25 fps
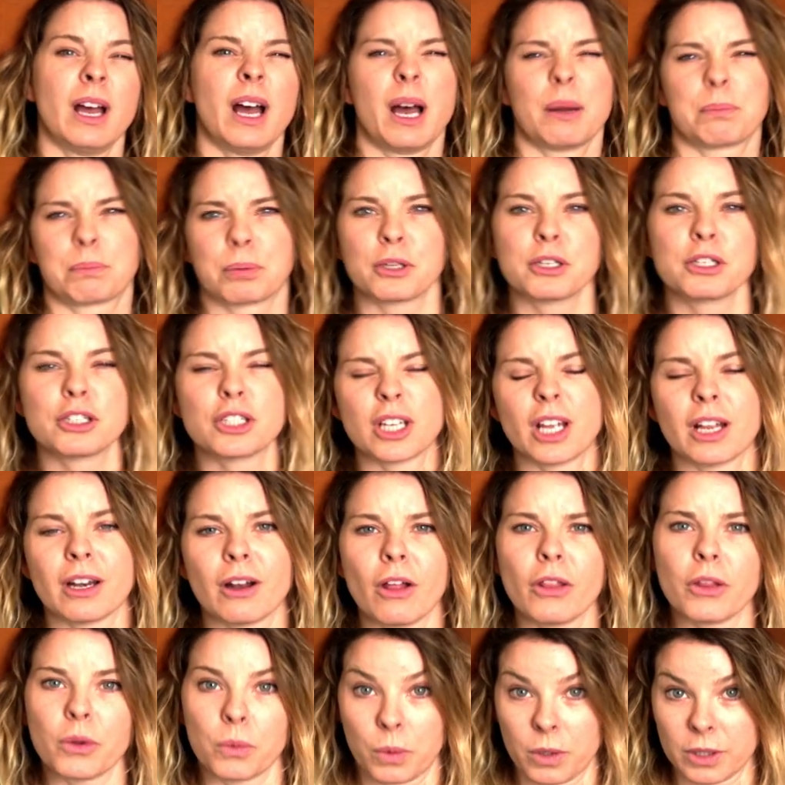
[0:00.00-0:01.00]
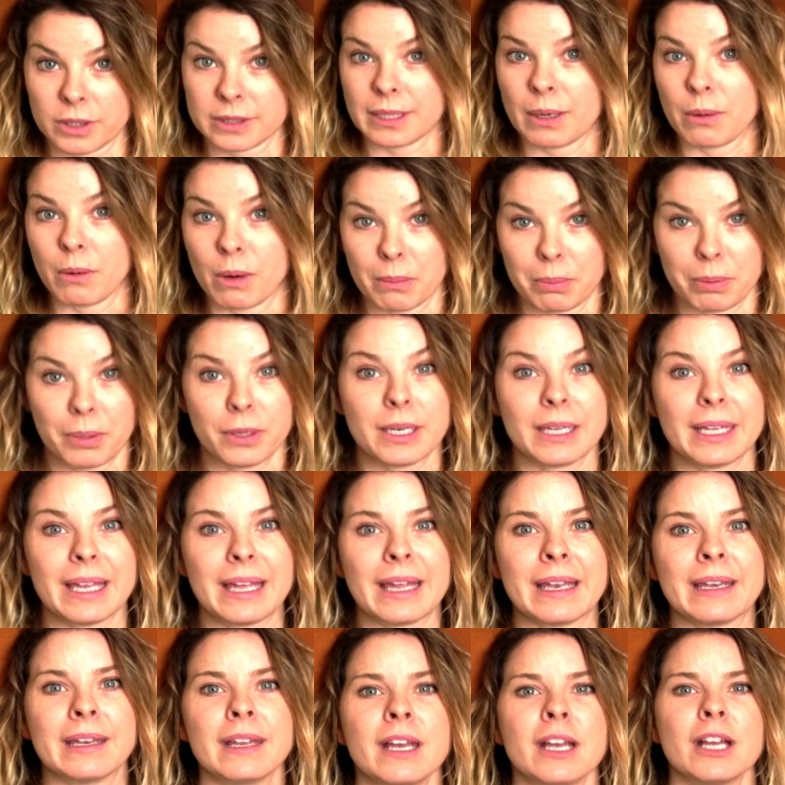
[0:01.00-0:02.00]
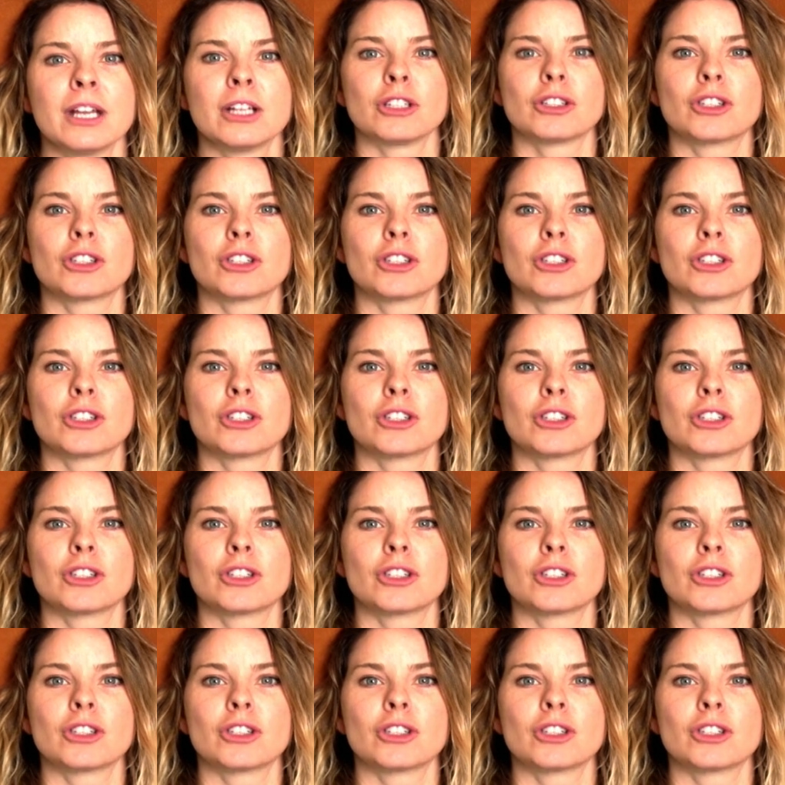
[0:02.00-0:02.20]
appreciate all the work that we're putting in,